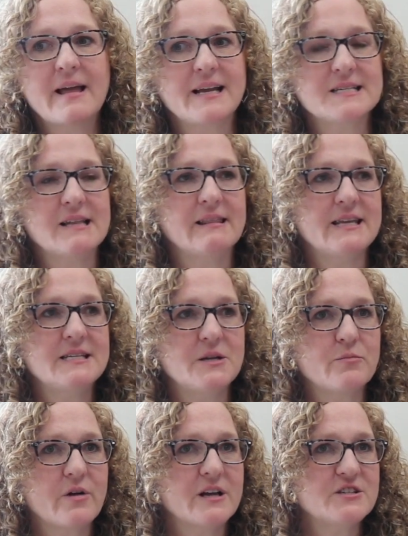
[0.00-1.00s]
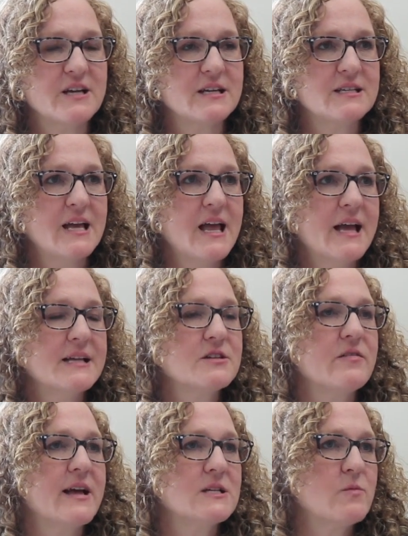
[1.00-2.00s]
like as a Lenten project. And
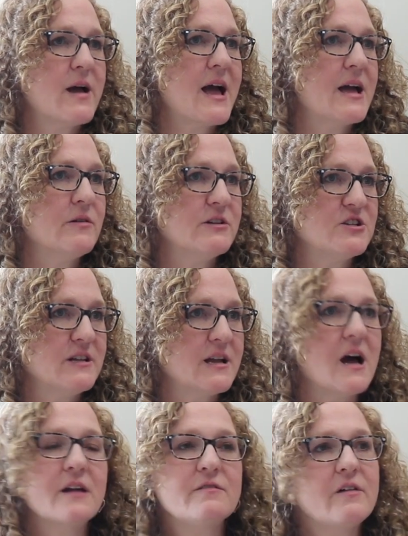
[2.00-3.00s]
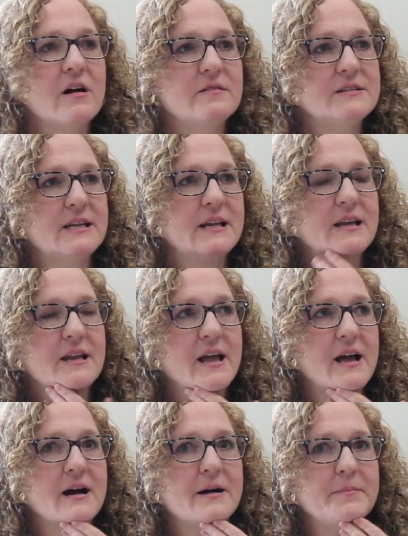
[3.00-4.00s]
so that's why I originally got involved in it.
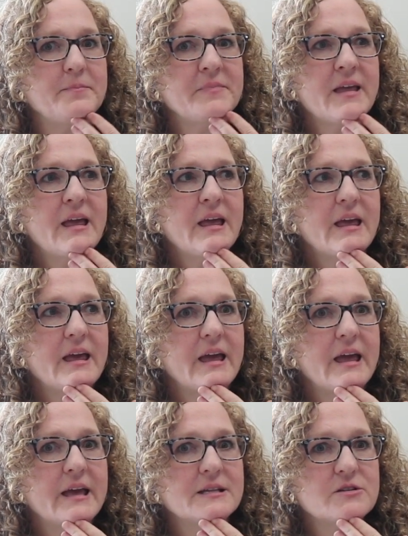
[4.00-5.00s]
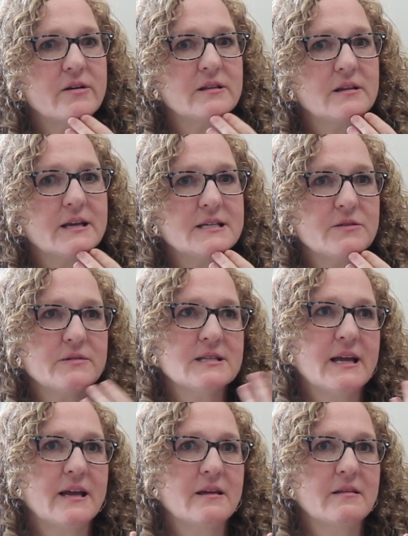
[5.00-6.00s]
And so, because it was
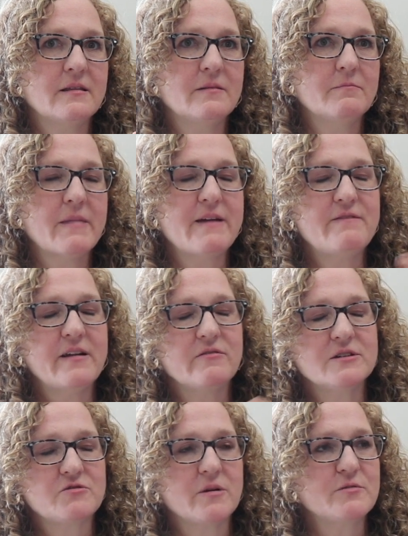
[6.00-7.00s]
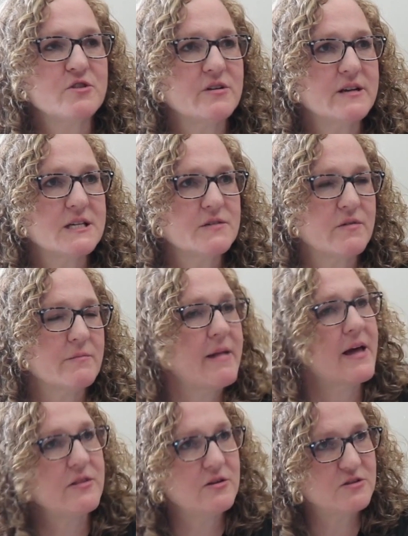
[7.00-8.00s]
like, my favorite scripture is from
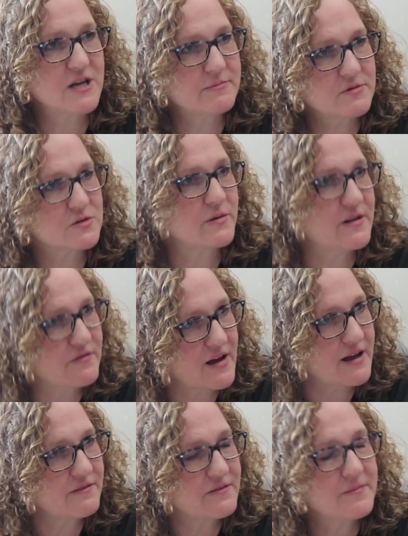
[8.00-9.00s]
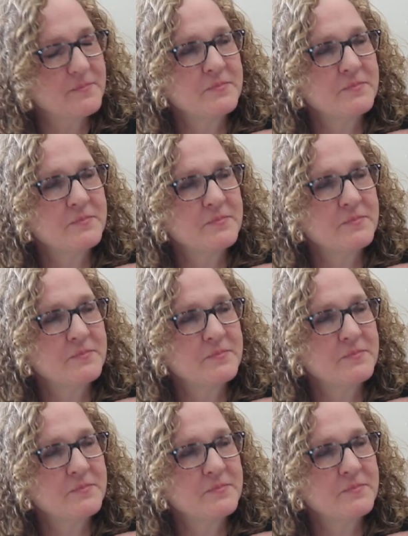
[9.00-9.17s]
Matthew chapter 25,